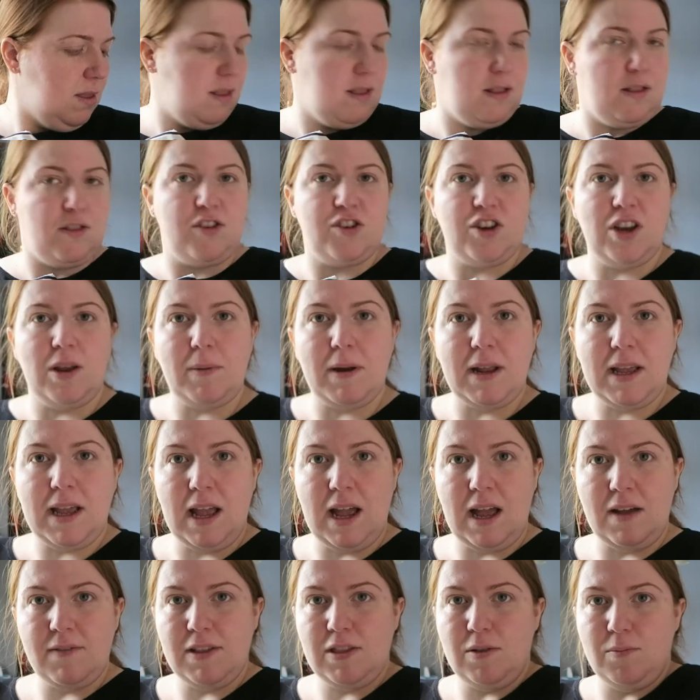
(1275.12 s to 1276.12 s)
The shape like
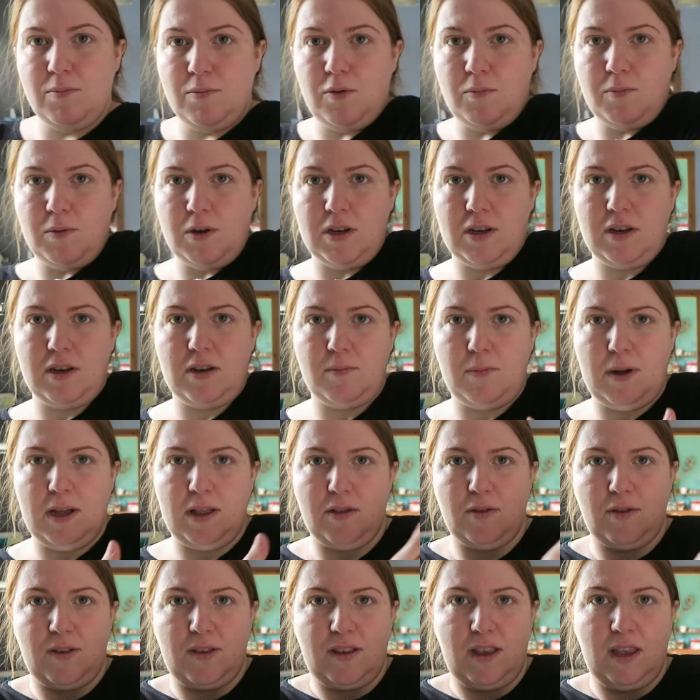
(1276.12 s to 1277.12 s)
I have at the moment,
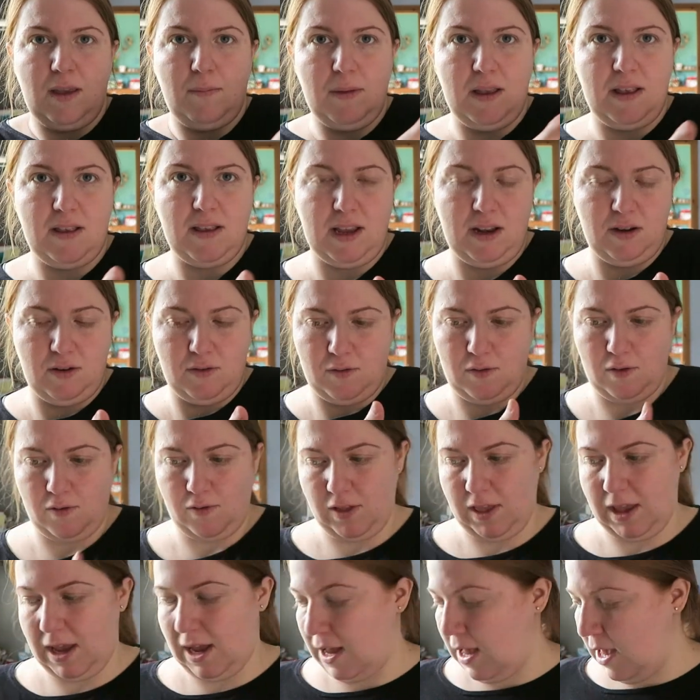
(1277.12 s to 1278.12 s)
where the seam is kind of
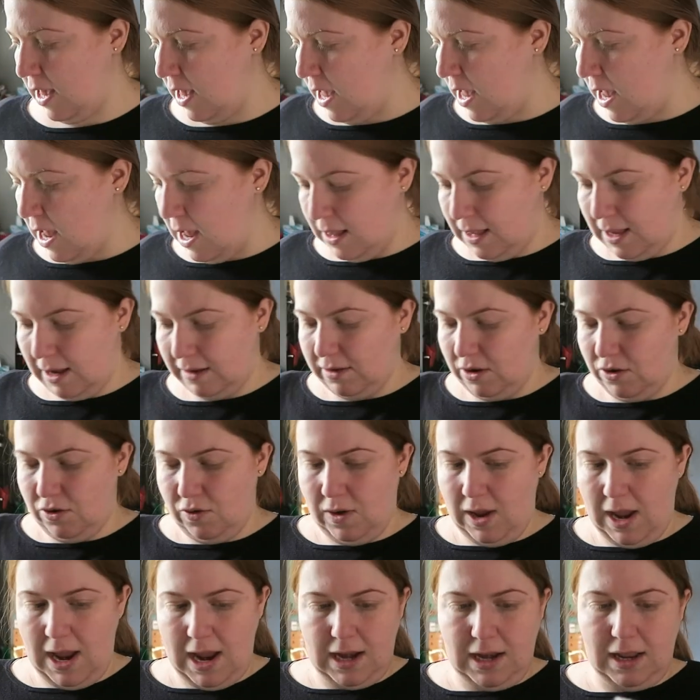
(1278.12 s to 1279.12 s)
over there, doesn't
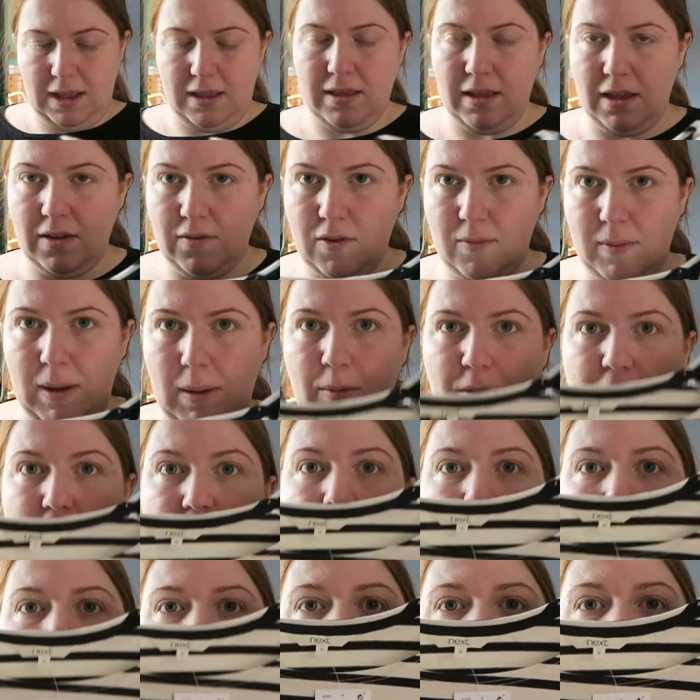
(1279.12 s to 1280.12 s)
do anything for my
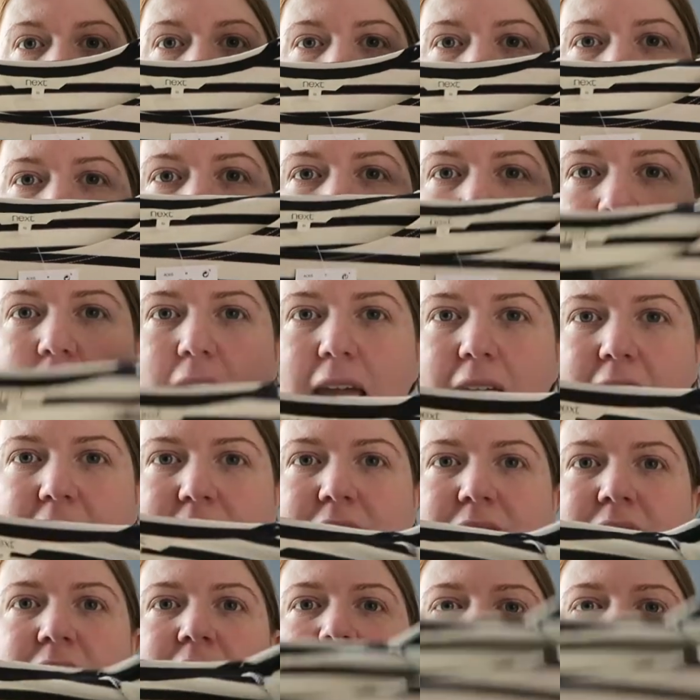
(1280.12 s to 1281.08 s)
body. This is